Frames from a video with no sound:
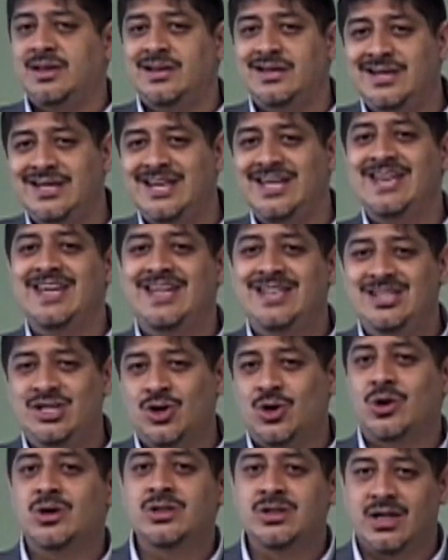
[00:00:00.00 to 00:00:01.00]
need
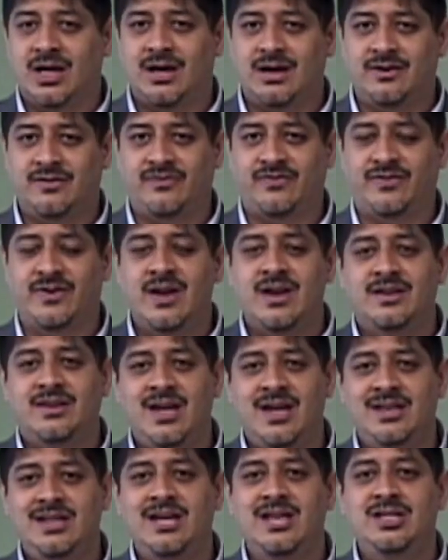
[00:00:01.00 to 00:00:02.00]
your love
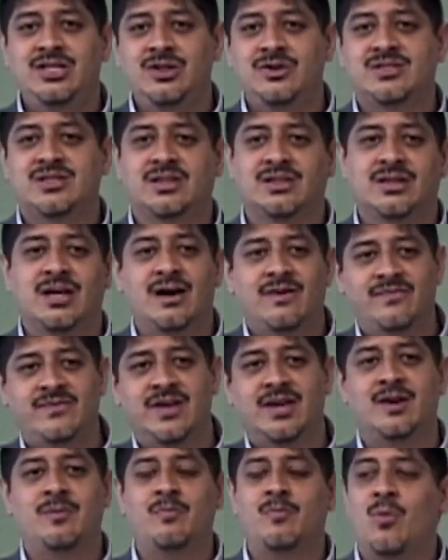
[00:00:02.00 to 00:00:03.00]
they need you to love
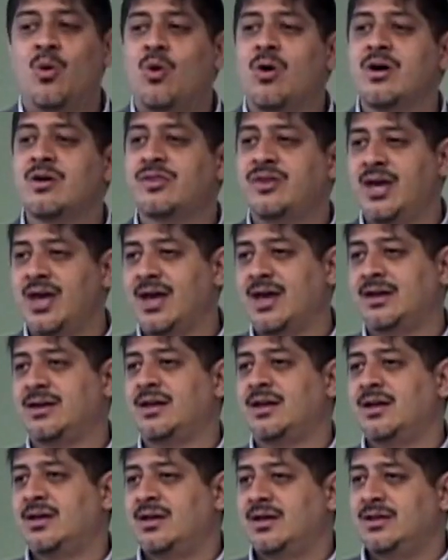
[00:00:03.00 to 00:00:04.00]
them more than
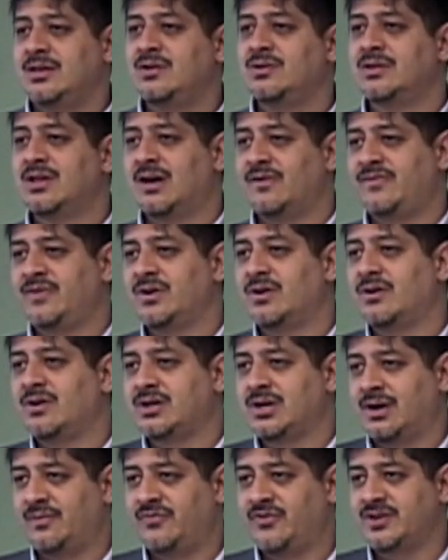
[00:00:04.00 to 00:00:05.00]
you love your own
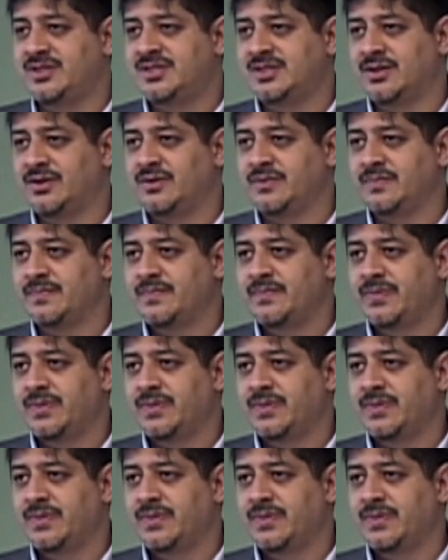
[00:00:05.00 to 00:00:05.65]
comfort zone.